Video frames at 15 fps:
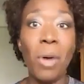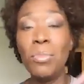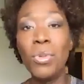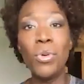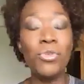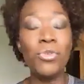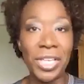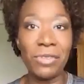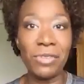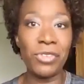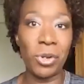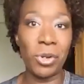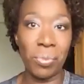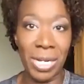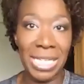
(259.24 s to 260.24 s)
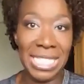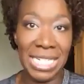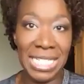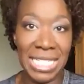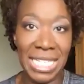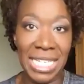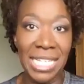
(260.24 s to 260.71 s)
a movie of your
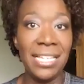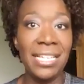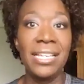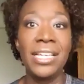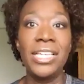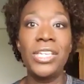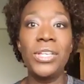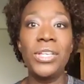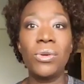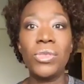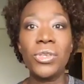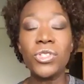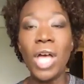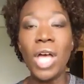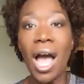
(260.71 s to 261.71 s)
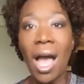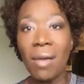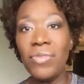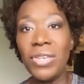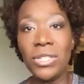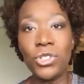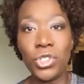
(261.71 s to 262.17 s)
presidency, there's
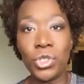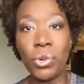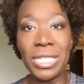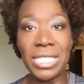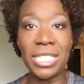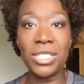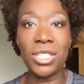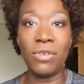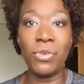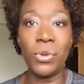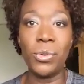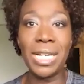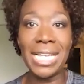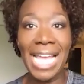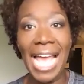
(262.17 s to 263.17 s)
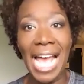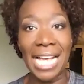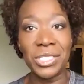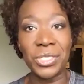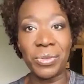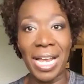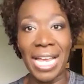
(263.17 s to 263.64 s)
obvious choices of who to
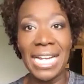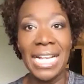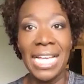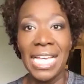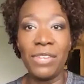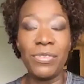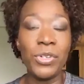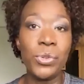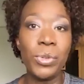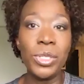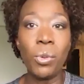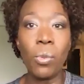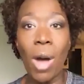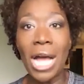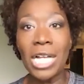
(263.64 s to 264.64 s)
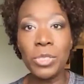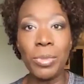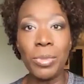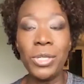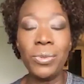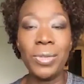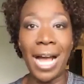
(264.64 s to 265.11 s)
cast, right? If you're doing The
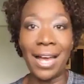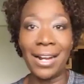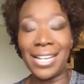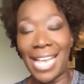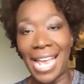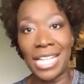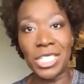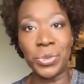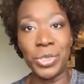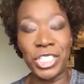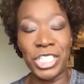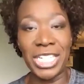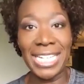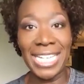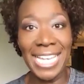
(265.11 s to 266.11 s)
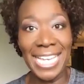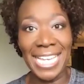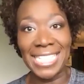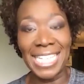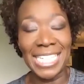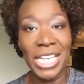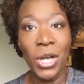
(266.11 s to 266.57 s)
Watchmen, you've got to cast Regina
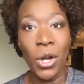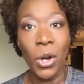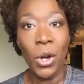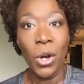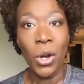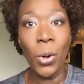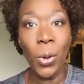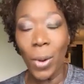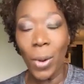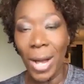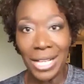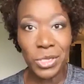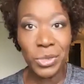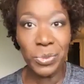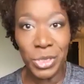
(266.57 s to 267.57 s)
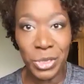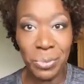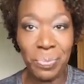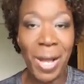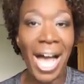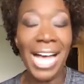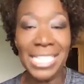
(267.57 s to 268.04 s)
King. Like, who else would you
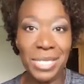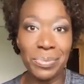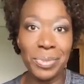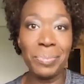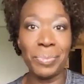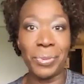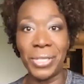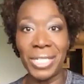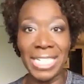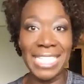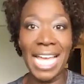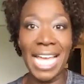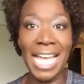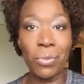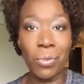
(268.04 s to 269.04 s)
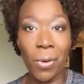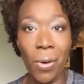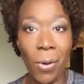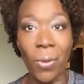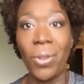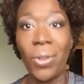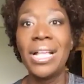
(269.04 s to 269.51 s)
possibly put in that
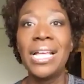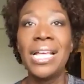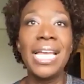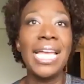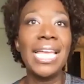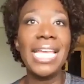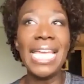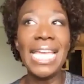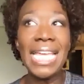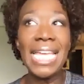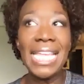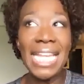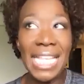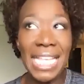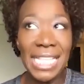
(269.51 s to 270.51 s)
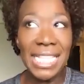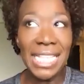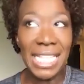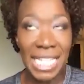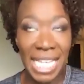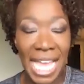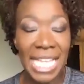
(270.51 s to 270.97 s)
role? In the
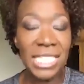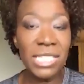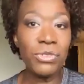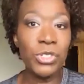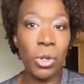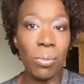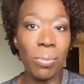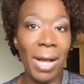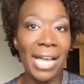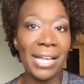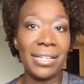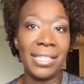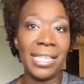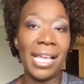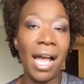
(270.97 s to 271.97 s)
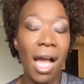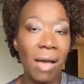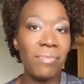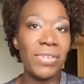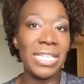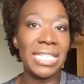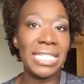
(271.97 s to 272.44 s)
case of Joe Biden, the
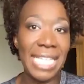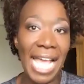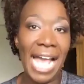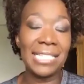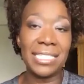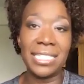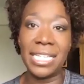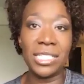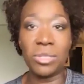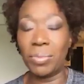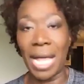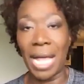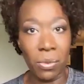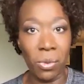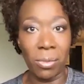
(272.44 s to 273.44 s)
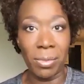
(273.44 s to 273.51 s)
obvious casting is a Black